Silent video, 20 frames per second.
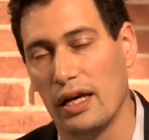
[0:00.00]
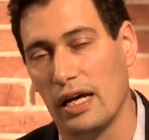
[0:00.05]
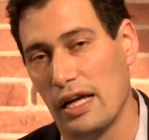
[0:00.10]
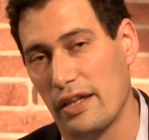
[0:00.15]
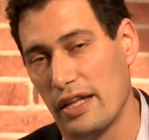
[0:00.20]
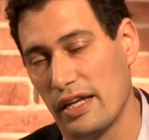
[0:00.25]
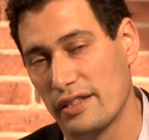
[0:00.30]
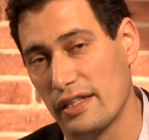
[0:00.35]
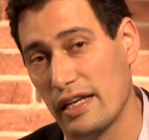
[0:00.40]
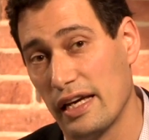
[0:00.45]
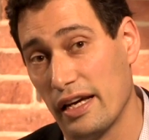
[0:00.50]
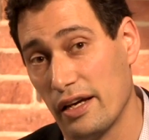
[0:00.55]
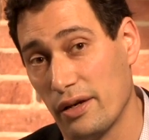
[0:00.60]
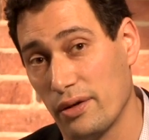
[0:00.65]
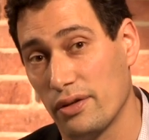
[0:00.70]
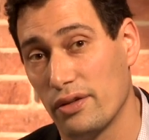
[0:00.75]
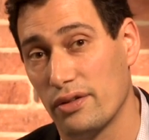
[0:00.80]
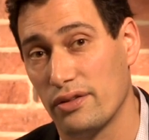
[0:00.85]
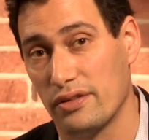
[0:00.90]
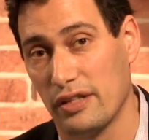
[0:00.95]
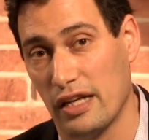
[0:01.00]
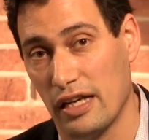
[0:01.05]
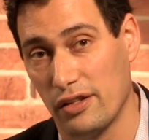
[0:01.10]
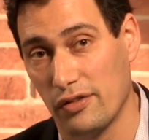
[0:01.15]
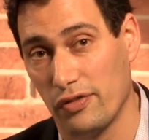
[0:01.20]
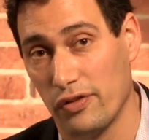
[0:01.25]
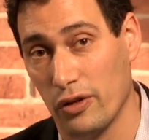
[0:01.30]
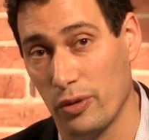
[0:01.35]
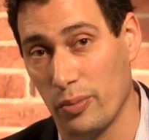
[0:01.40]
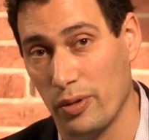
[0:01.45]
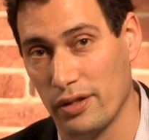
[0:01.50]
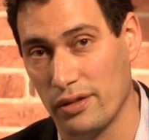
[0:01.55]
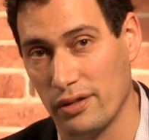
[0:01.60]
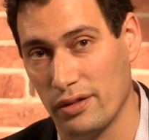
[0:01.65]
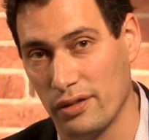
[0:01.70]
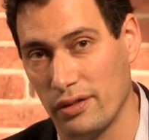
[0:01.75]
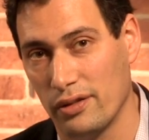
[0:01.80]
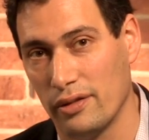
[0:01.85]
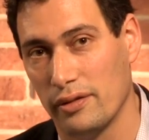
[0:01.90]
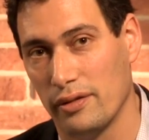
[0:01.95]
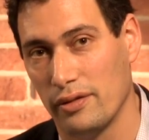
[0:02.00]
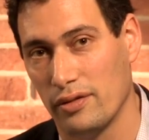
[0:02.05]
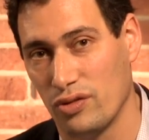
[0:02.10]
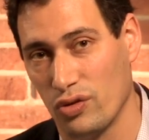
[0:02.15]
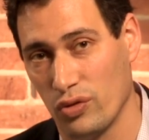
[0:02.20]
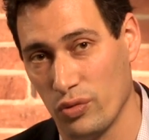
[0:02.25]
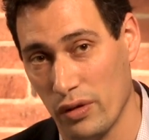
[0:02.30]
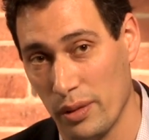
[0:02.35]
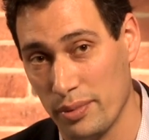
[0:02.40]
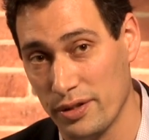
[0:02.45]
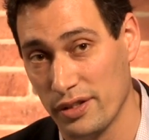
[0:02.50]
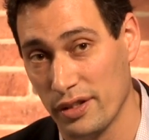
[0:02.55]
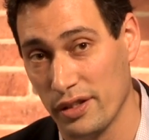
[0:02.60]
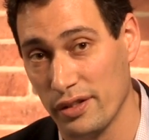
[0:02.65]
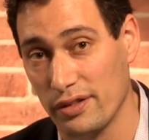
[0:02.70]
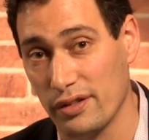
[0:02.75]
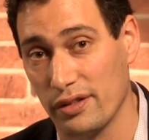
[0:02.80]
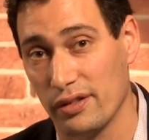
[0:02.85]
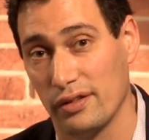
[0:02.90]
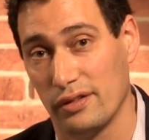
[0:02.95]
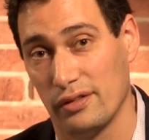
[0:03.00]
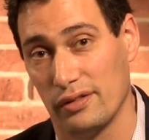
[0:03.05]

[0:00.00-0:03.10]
And that's how to add the follow button to your website.